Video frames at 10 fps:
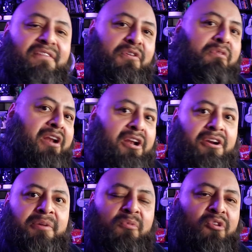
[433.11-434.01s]
if you want to
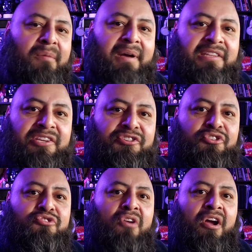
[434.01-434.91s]
learn more about
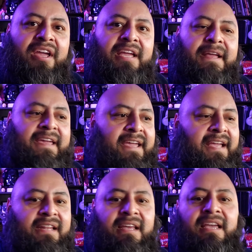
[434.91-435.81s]
digital drawing
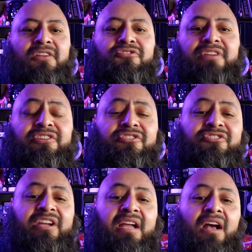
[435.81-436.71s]
and illustration,
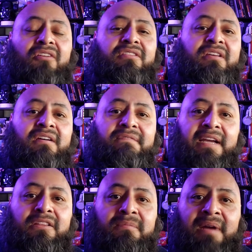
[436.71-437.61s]
check out the
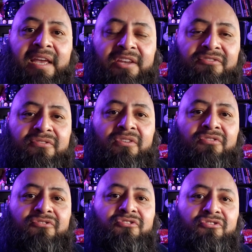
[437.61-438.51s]
Vector
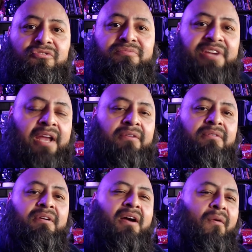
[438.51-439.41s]
Maestro's YouTube channel.
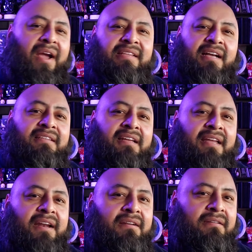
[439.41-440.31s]
All right, talk to you
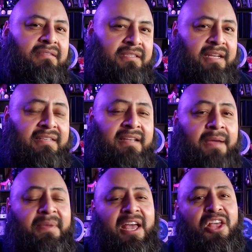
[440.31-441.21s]
later. Till next
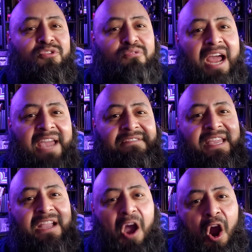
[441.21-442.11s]
time,
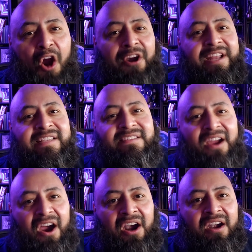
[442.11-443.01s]
thriving artist,
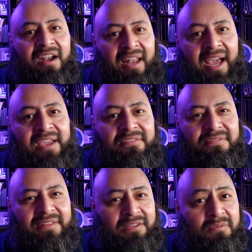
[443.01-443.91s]
art
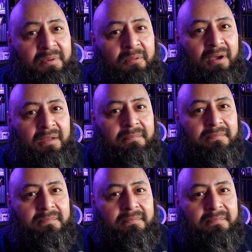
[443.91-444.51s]
life. That's what we want.